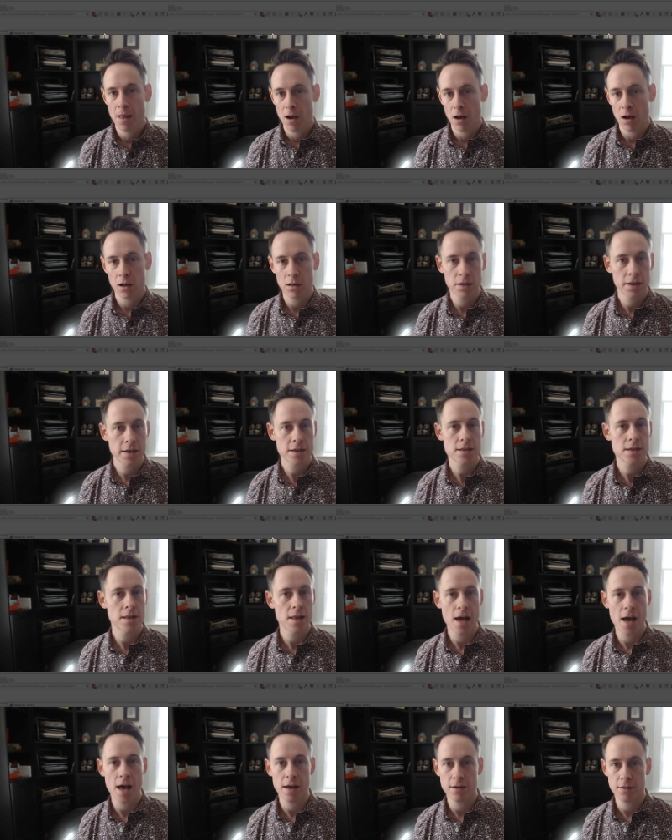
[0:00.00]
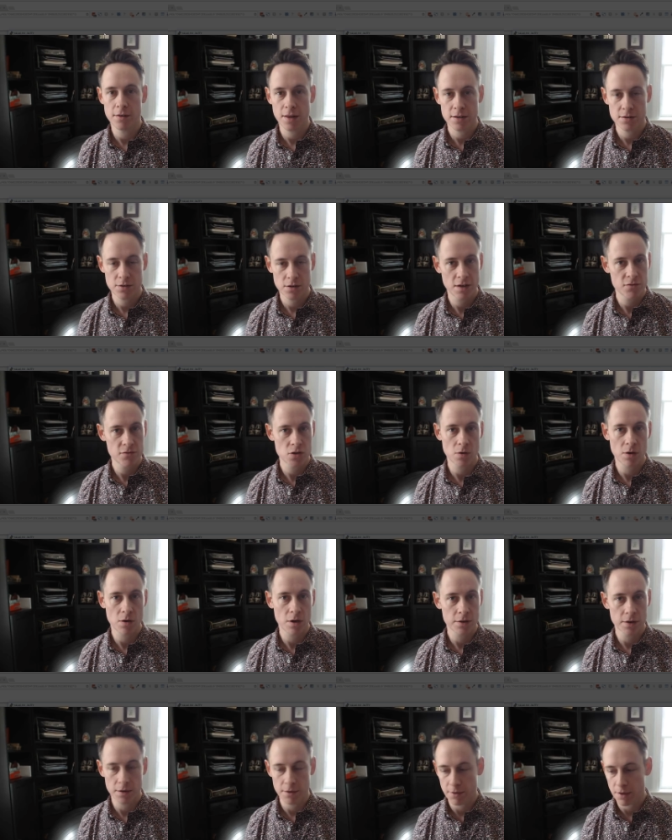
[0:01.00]
I'll link to that. That gives you
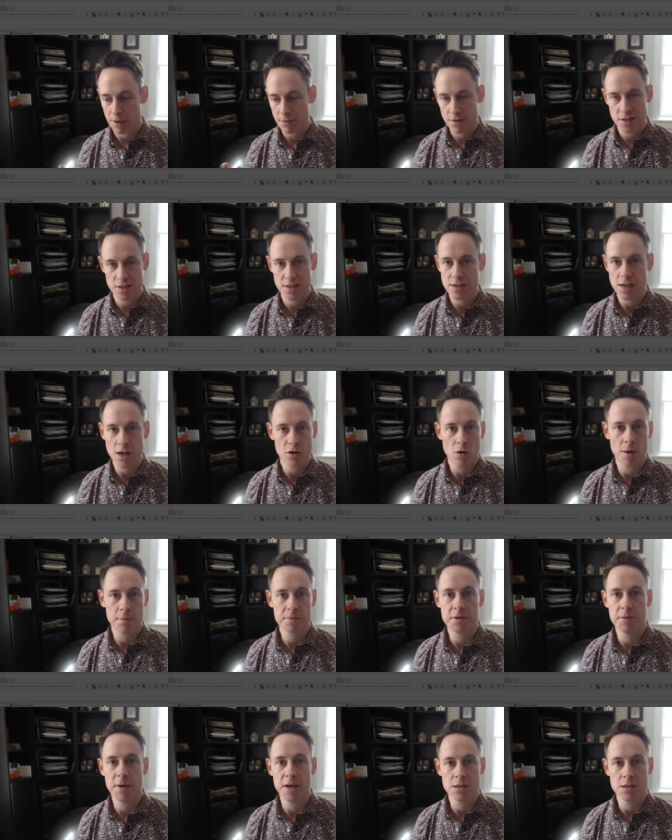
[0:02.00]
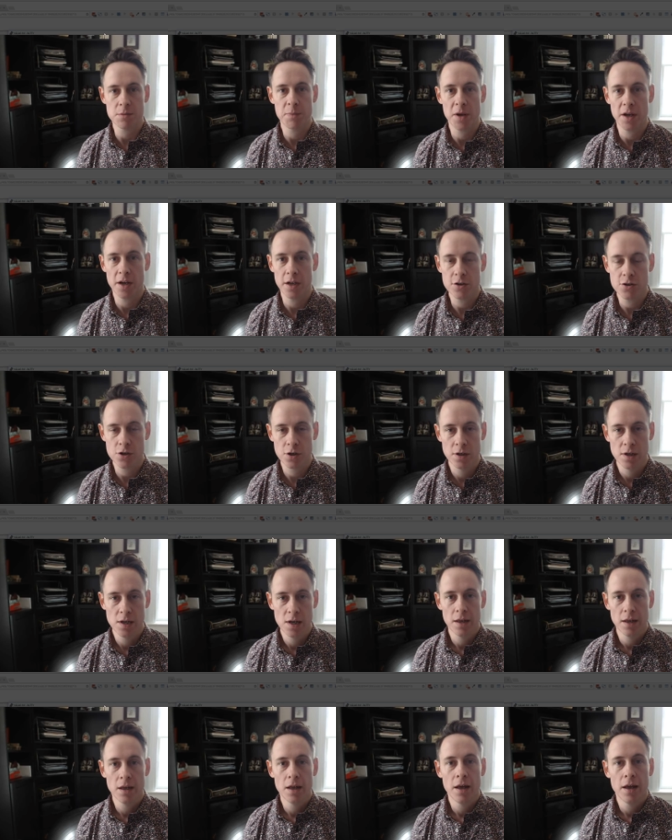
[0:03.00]
all the, this is how you optimize a page.
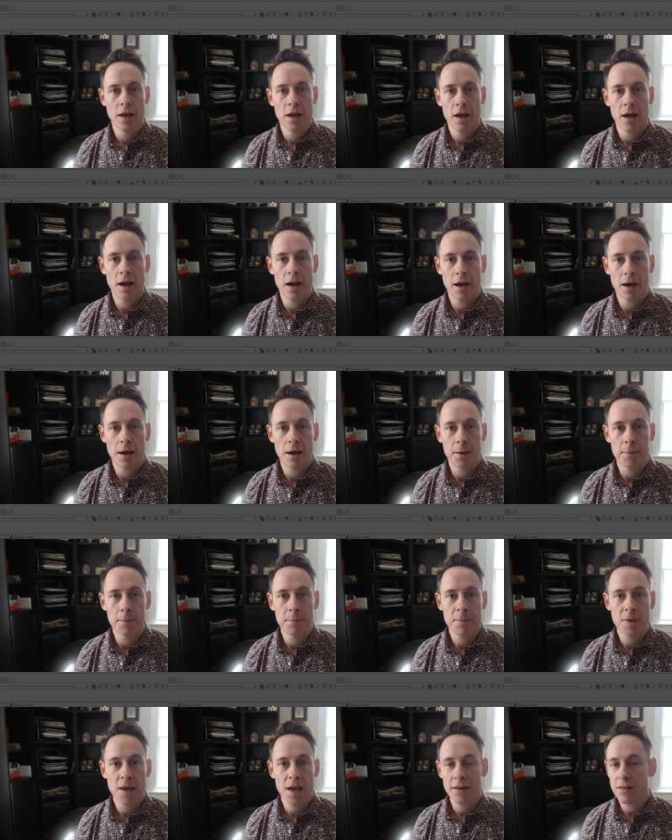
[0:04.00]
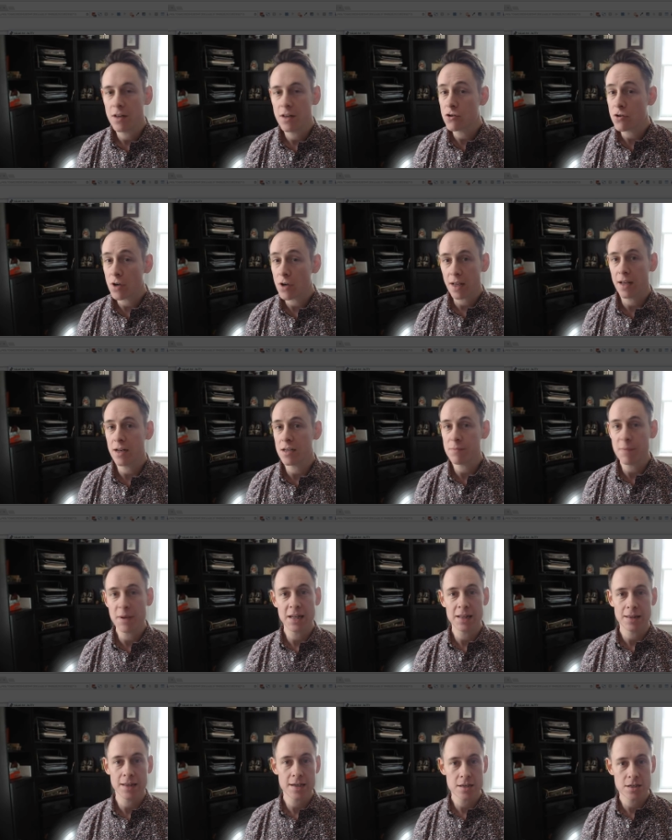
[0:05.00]
And then try to get as
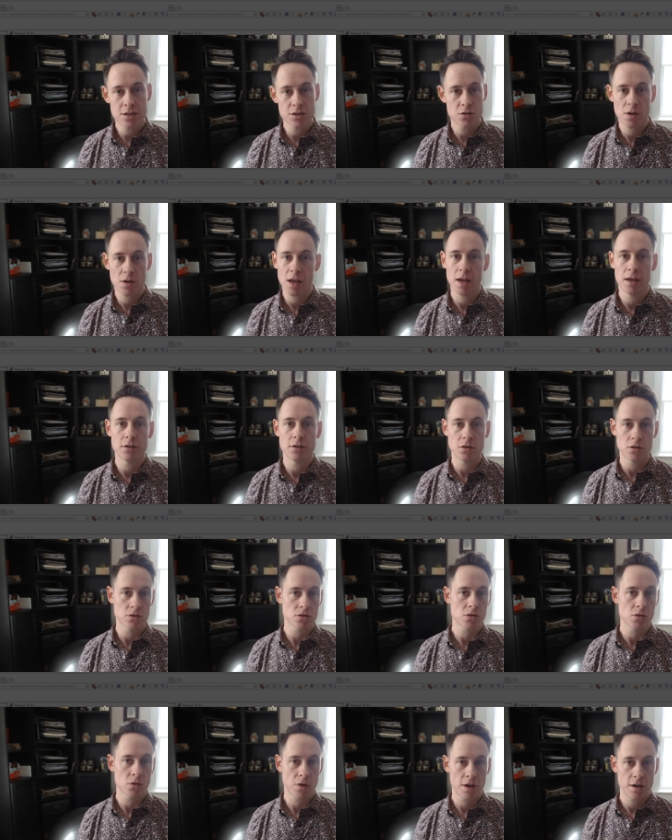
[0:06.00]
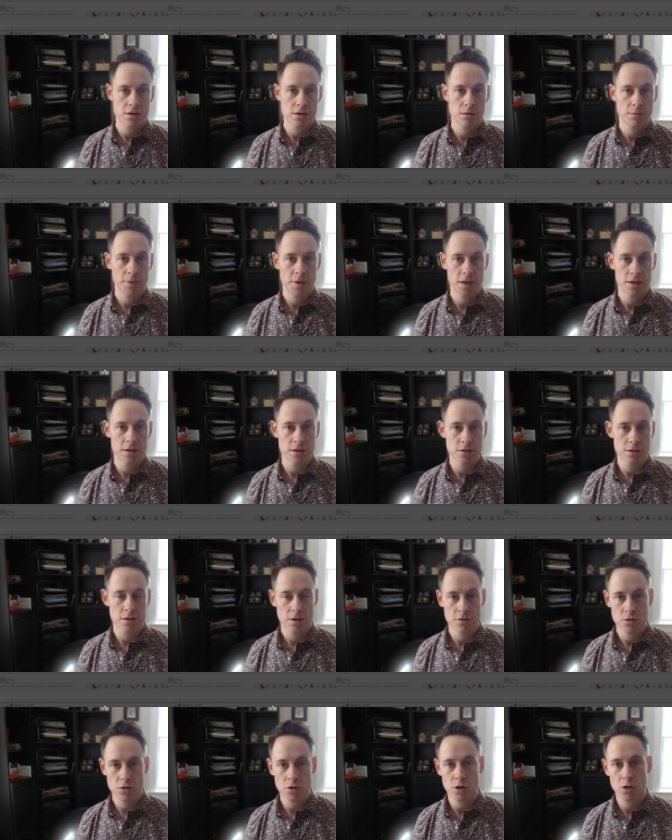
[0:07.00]
many links as you can to those location
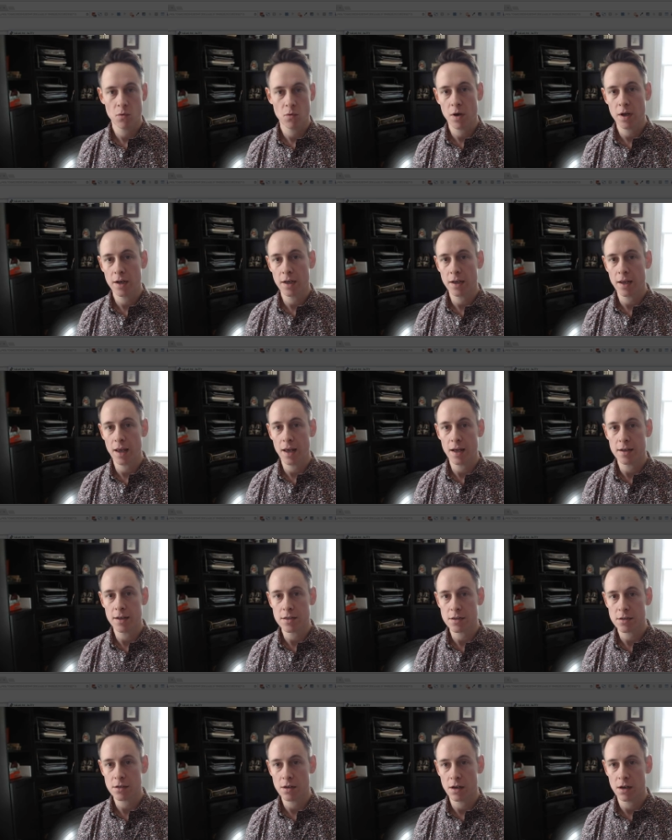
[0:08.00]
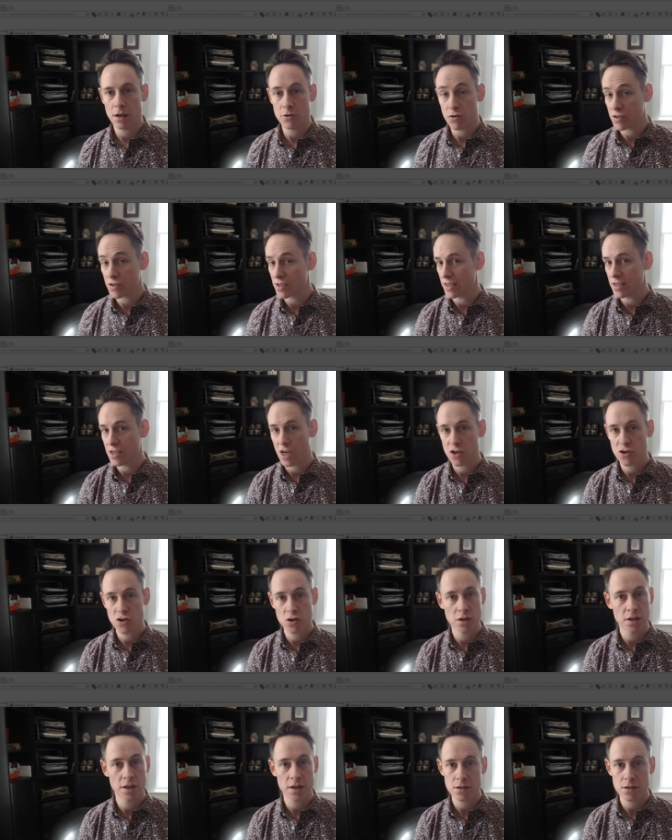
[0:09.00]
pages. So you want to get your
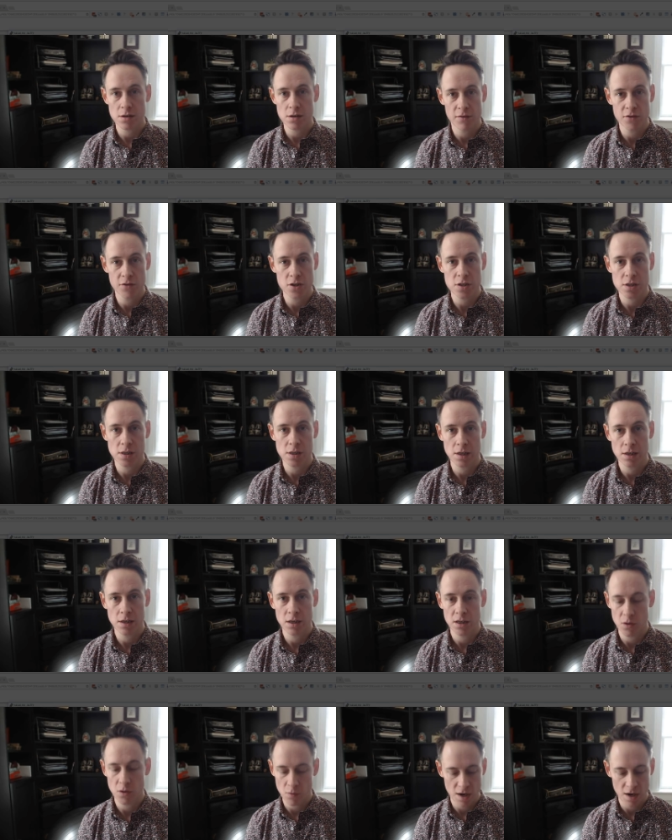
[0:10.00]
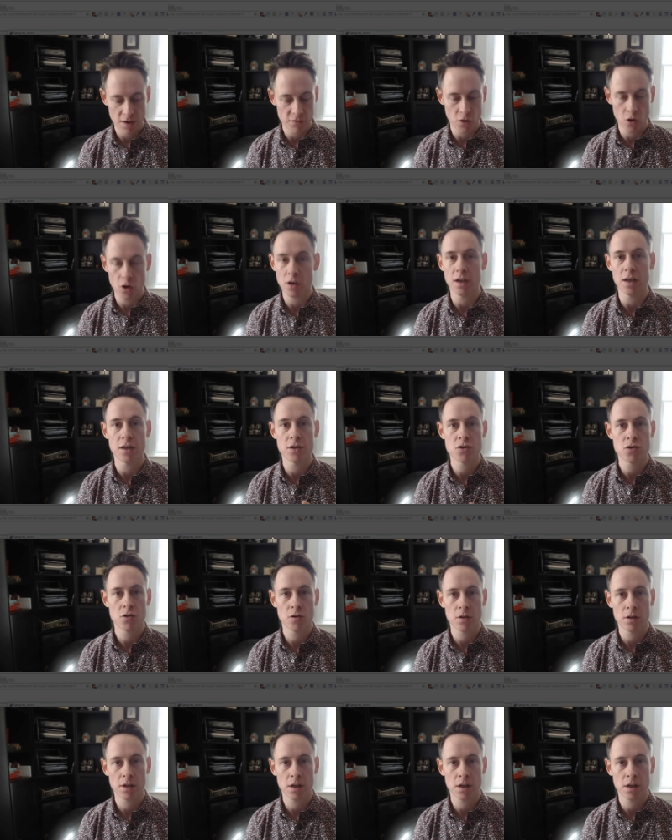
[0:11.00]
citation links, obviously. You want to have good internal